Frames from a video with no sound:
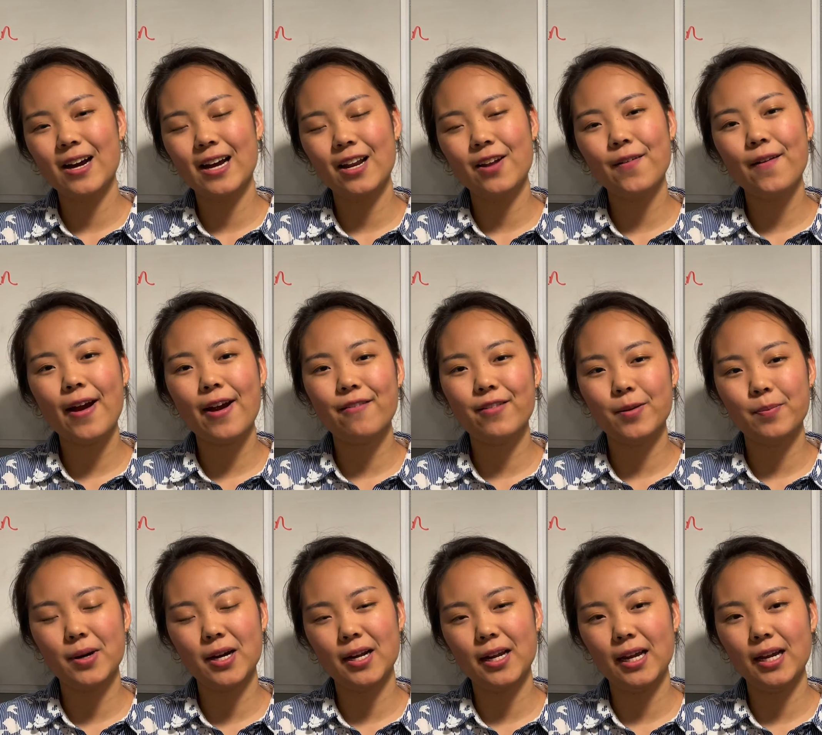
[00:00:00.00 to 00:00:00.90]
hello
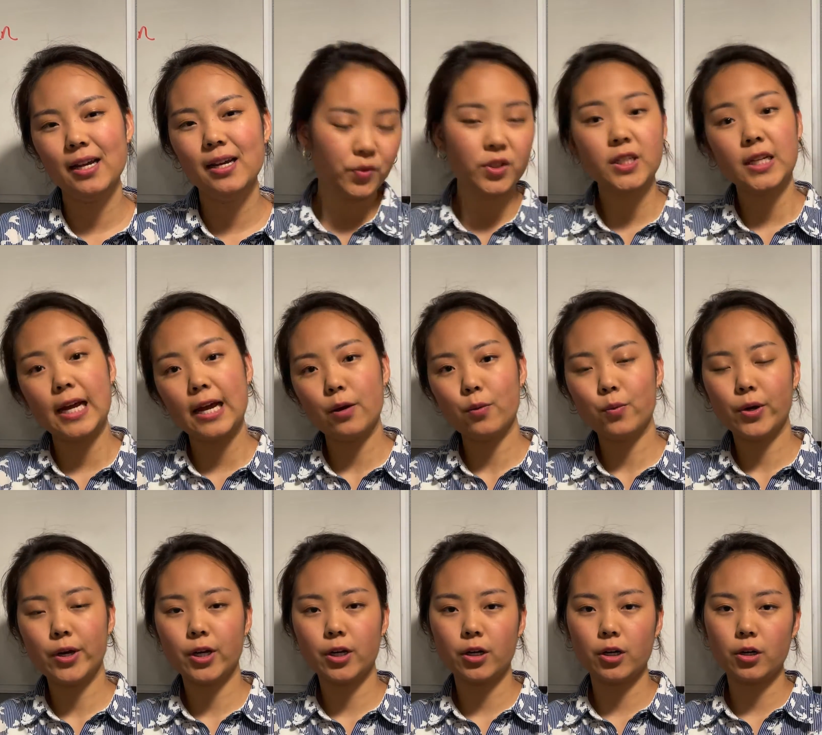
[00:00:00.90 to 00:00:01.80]
everybody. Today
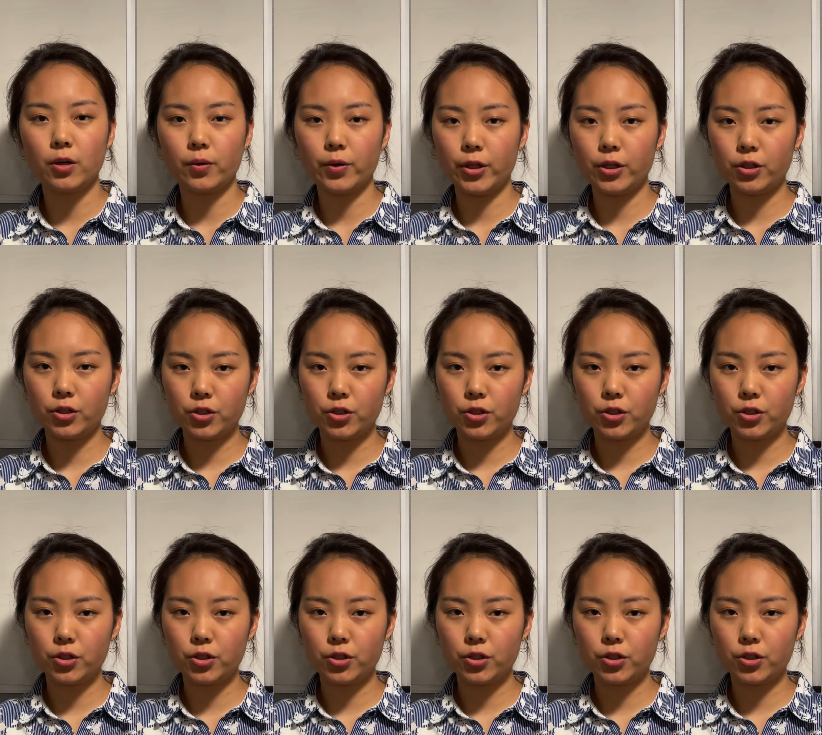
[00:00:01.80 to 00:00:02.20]
we are going